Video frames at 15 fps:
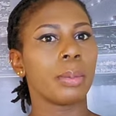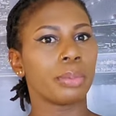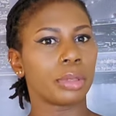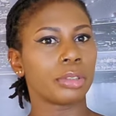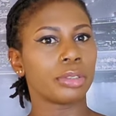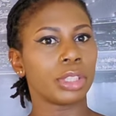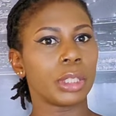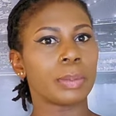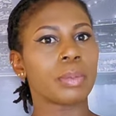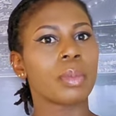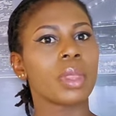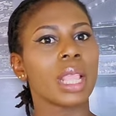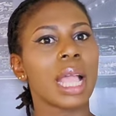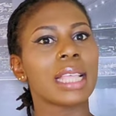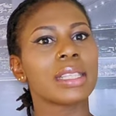perfume
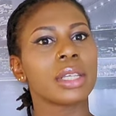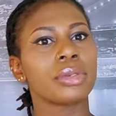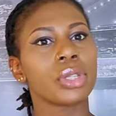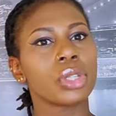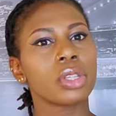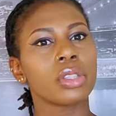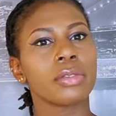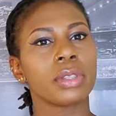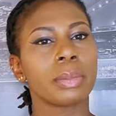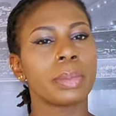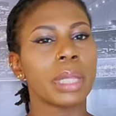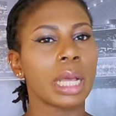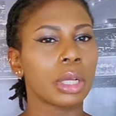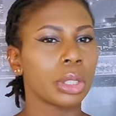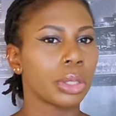as a result of the
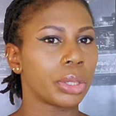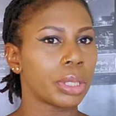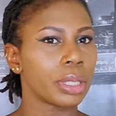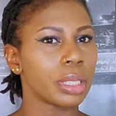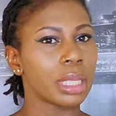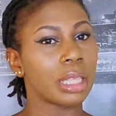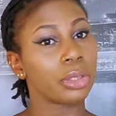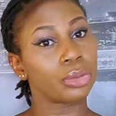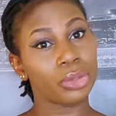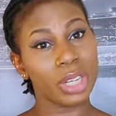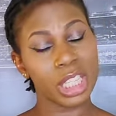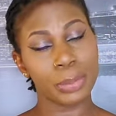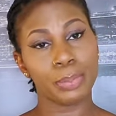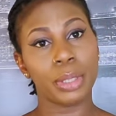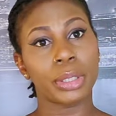blackcurrant and
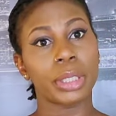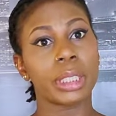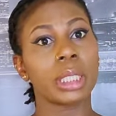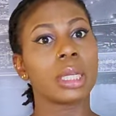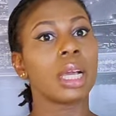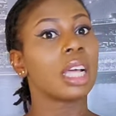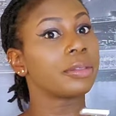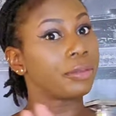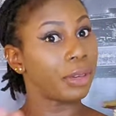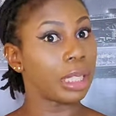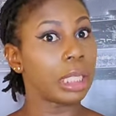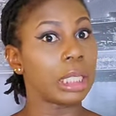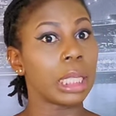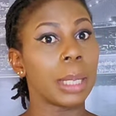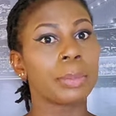raspberry and
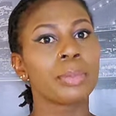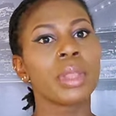vanilla.